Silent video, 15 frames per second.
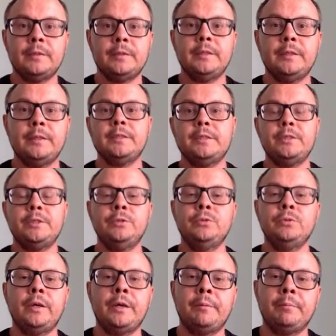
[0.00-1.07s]
It needs
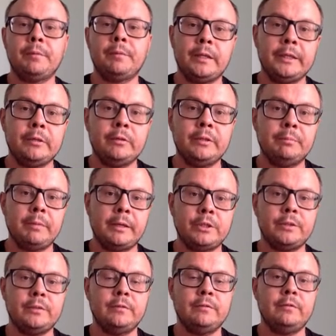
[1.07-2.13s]
to clearly
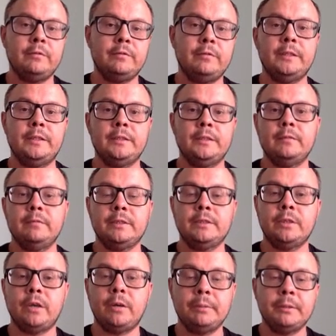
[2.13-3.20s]
mention the
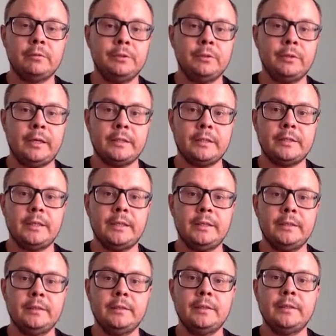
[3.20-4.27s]
topic of your
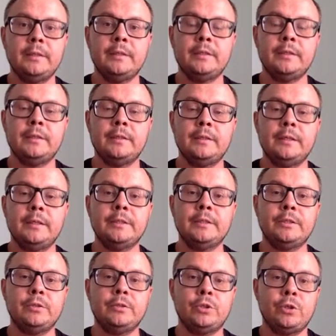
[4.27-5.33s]
essay. It
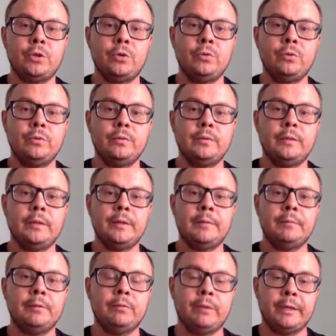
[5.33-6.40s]
needs to show
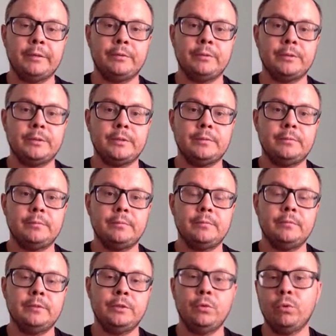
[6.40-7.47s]
the writers
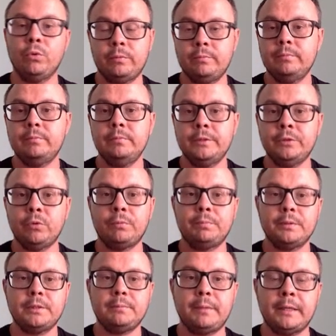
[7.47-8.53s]
your
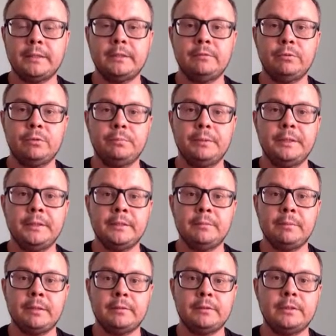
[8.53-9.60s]
perspective or opinion
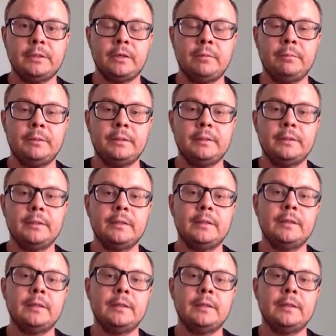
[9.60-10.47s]
about the topic,